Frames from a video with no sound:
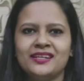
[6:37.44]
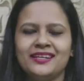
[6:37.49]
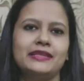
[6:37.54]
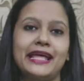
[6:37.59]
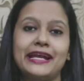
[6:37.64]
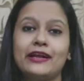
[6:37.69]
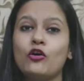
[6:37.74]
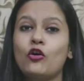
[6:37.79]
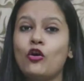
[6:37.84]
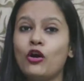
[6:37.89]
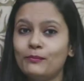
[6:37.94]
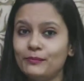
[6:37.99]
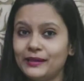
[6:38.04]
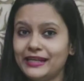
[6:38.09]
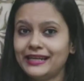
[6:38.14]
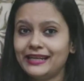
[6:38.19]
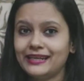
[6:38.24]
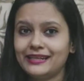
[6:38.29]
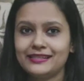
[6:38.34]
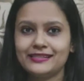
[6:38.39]
Like a
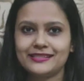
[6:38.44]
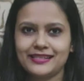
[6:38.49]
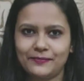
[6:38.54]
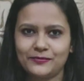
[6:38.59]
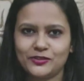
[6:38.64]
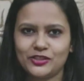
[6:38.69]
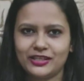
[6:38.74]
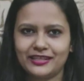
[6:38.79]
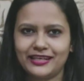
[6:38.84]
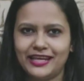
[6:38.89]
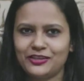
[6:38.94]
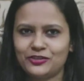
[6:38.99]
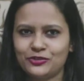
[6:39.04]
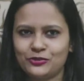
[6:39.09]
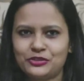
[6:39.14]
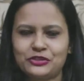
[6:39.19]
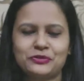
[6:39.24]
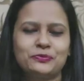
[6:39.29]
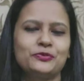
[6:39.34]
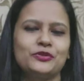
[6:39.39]
complicated subject like
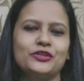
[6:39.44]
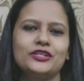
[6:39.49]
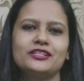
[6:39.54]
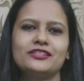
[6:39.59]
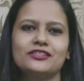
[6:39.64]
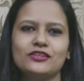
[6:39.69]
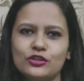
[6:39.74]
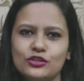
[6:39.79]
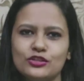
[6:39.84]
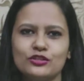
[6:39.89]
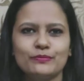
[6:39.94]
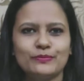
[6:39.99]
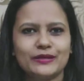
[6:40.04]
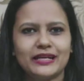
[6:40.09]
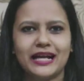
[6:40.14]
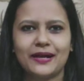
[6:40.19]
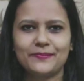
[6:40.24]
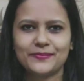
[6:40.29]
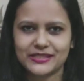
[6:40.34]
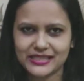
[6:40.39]
jurisprudence also
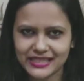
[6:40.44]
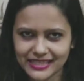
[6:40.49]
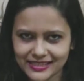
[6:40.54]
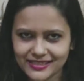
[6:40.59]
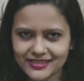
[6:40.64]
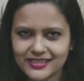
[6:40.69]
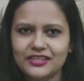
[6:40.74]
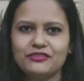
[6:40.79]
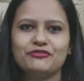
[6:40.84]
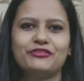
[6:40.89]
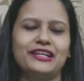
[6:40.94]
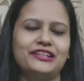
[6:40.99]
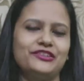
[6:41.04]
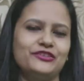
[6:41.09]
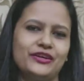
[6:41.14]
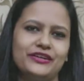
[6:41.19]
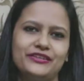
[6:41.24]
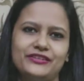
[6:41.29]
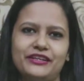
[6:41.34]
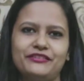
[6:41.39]
becomes easy when
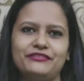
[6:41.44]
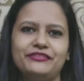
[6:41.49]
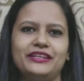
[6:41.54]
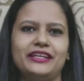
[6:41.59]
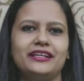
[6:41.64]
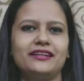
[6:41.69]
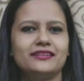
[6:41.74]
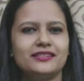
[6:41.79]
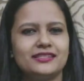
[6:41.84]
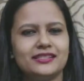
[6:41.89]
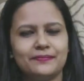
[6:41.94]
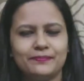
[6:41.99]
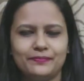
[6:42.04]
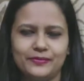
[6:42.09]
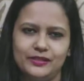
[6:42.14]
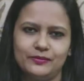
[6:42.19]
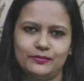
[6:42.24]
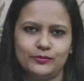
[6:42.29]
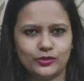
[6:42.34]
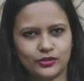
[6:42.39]
you are referring a
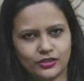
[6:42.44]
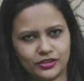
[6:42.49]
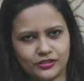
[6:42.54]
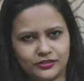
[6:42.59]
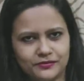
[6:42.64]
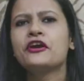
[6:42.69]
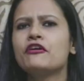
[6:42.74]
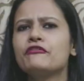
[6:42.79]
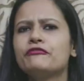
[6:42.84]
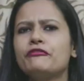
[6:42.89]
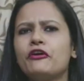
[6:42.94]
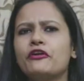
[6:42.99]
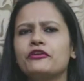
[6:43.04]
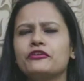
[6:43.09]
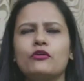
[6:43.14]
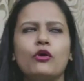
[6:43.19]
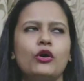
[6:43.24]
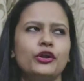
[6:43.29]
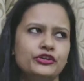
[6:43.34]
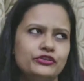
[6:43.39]
simple book. For
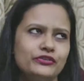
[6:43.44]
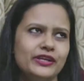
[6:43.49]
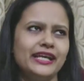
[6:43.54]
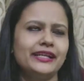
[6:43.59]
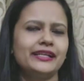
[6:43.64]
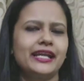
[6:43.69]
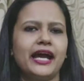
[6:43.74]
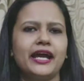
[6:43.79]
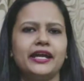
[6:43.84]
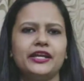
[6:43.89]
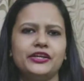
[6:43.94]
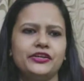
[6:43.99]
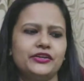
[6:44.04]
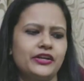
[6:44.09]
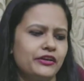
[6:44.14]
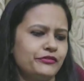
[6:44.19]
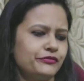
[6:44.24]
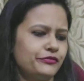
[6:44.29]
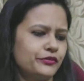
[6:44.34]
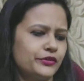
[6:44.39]
a contract, I
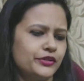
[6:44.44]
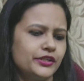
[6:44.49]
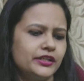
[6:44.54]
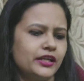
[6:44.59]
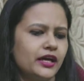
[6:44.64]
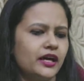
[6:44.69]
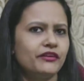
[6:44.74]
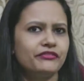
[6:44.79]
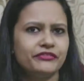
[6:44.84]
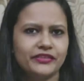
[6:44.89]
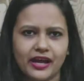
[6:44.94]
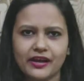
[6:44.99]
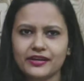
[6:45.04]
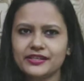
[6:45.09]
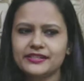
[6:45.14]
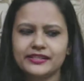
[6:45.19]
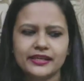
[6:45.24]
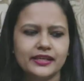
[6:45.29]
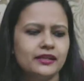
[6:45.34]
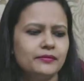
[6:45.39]
referred Avtar
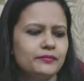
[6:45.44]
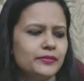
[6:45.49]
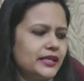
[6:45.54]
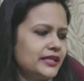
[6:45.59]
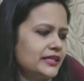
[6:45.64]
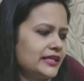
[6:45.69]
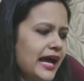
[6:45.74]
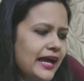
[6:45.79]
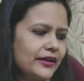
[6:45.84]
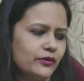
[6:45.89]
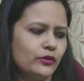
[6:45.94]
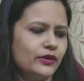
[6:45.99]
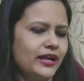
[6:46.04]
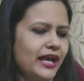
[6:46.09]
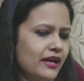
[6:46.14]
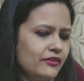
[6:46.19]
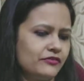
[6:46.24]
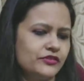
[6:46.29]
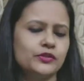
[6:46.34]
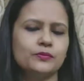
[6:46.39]
Singh, but I don't
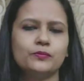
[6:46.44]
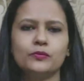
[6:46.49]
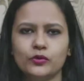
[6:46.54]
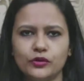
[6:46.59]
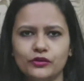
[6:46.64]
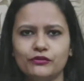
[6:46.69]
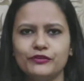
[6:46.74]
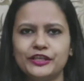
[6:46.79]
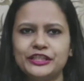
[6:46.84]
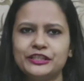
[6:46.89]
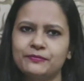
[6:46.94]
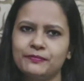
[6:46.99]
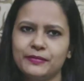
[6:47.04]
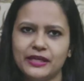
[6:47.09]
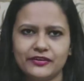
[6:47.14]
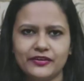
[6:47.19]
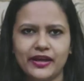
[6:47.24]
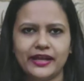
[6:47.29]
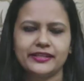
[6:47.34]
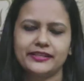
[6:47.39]
have the book with
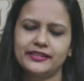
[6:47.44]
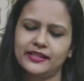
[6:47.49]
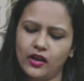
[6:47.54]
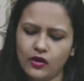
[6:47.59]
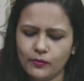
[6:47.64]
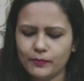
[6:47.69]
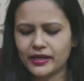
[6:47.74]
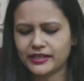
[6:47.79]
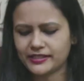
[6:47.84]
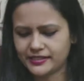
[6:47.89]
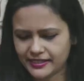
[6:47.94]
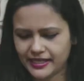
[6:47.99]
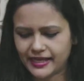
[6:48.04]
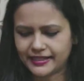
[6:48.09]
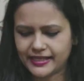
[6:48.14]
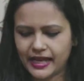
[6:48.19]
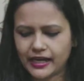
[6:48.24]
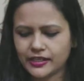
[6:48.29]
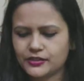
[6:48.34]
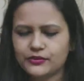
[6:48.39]
me right now, but yeah,
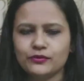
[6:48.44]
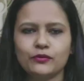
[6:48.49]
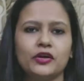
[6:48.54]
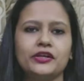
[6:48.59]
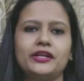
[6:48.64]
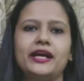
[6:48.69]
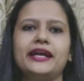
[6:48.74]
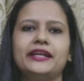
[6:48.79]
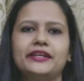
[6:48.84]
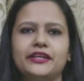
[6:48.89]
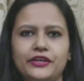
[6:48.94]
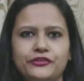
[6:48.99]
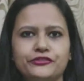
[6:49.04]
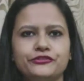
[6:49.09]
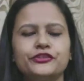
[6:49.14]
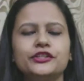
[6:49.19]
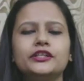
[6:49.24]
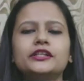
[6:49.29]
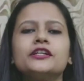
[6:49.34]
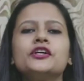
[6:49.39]
that's what I
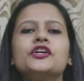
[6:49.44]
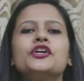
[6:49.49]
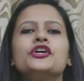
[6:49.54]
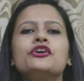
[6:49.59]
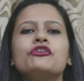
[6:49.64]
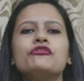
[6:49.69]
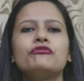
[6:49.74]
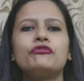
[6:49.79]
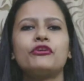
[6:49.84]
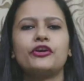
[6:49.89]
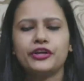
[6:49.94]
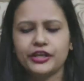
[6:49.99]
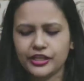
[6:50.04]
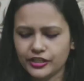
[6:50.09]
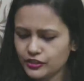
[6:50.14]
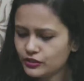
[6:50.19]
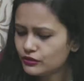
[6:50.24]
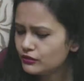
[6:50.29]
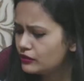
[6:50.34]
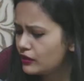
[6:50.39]
referred. For
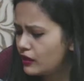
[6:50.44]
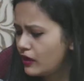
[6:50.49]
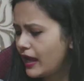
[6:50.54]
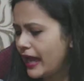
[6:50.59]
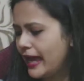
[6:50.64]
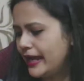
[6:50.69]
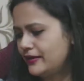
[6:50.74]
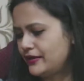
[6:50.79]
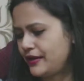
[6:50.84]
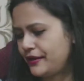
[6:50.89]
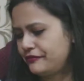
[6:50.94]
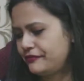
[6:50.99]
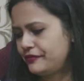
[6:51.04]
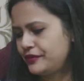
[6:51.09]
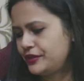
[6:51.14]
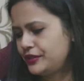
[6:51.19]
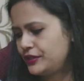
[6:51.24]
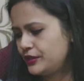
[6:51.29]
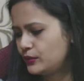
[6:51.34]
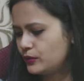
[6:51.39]
Hindu law, I
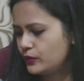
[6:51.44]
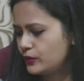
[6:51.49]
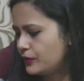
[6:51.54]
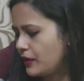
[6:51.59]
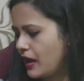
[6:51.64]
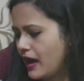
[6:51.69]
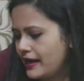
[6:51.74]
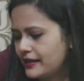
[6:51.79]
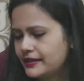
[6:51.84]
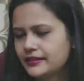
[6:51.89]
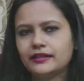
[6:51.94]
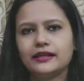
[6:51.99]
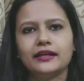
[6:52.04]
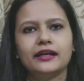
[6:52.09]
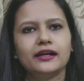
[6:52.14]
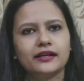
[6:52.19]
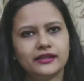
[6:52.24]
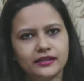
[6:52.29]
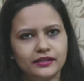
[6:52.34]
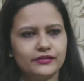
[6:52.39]
referred to R.K.
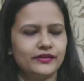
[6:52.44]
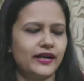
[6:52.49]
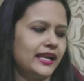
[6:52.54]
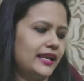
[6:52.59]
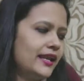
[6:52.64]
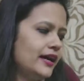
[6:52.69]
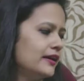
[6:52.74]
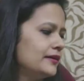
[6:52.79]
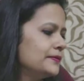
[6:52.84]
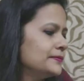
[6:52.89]
Agarwala.